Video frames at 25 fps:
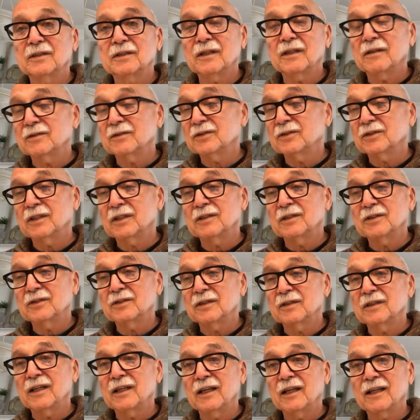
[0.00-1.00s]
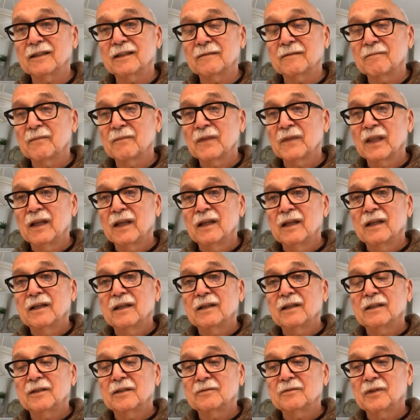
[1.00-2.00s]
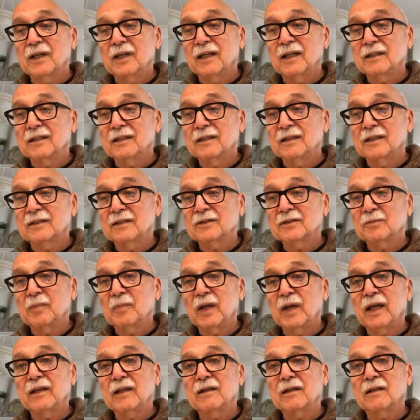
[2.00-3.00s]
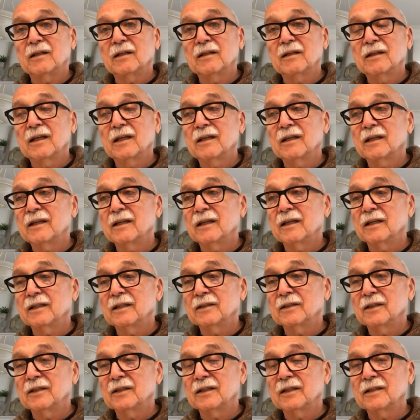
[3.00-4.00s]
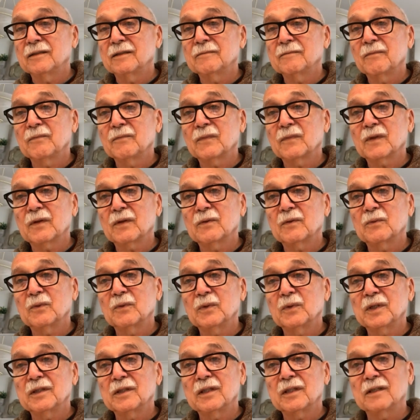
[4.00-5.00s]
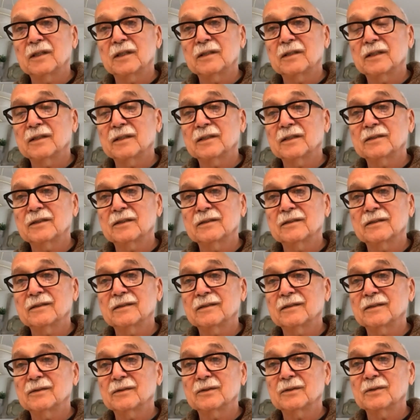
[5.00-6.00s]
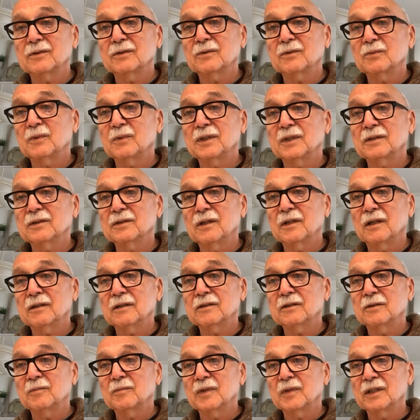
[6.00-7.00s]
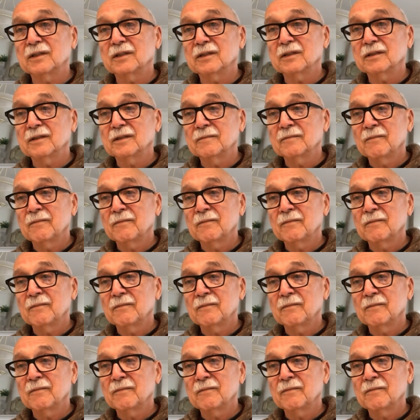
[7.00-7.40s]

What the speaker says: I'll send you that, of that day's battle. And with it, it's well documented.